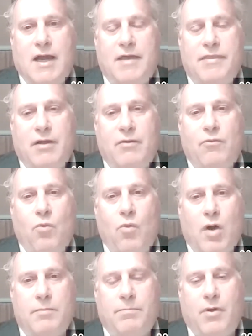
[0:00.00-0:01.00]
I think,
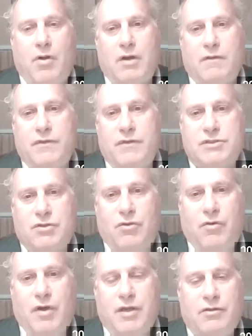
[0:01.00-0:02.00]
one part of the
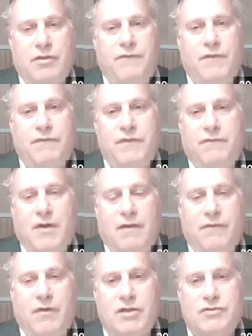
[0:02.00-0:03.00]
story. The
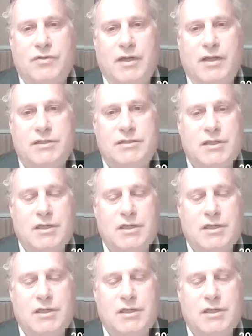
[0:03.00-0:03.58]
5,500 is